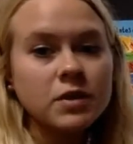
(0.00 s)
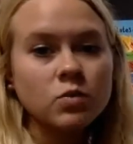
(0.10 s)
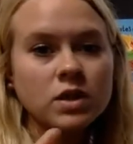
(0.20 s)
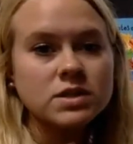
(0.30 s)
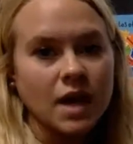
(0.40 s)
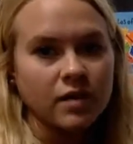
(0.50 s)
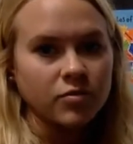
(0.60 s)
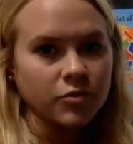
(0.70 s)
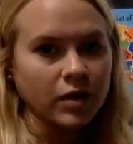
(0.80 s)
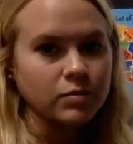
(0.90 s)
in one 10
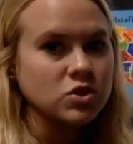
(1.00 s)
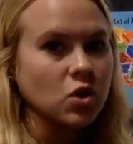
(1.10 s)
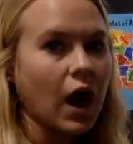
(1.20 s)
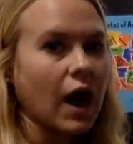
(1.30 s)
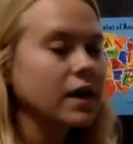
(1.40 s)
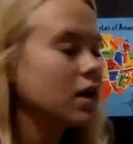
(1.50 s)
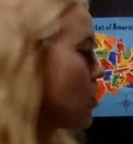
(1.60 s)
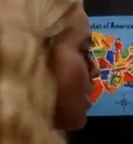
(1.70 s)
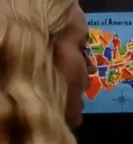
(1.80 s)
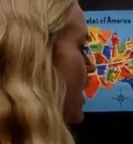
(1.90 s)
frame, so I
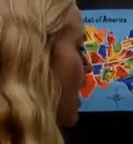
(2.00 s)
know I